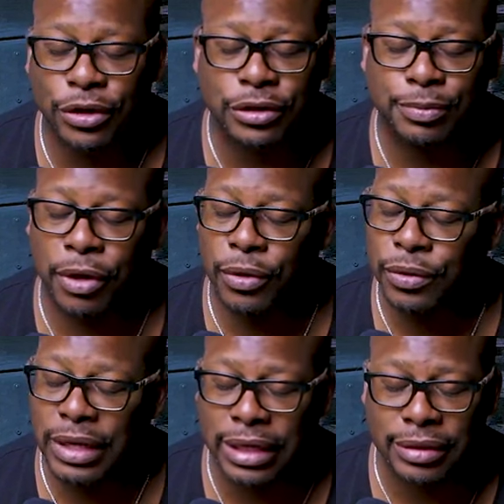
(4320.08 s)

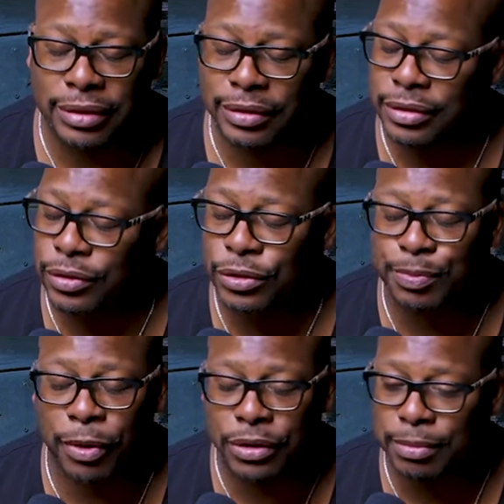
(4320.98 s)
spoke, you
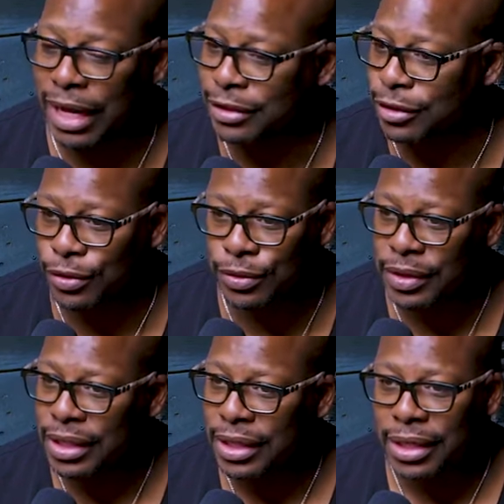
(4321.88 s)
spoke to my soul
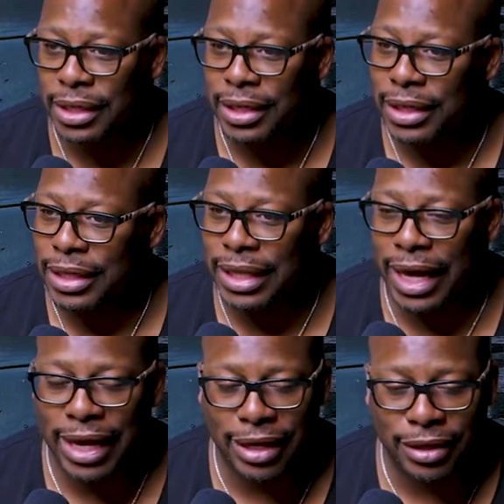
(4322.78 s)

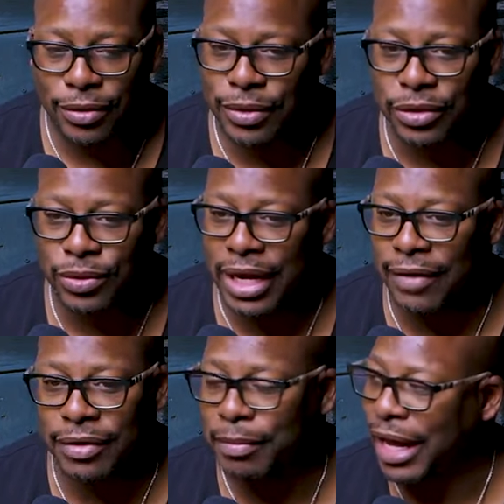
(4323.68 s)
like you you can't
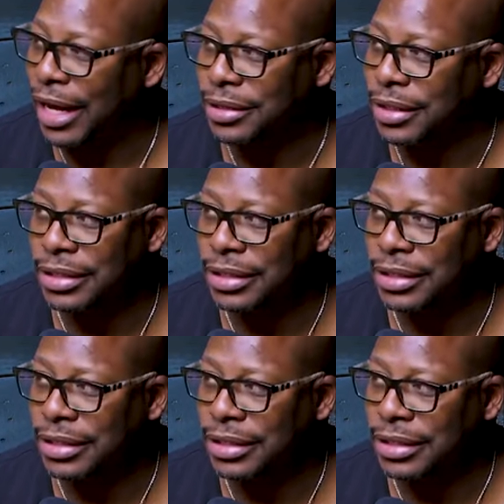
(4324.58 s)
even imagine. Because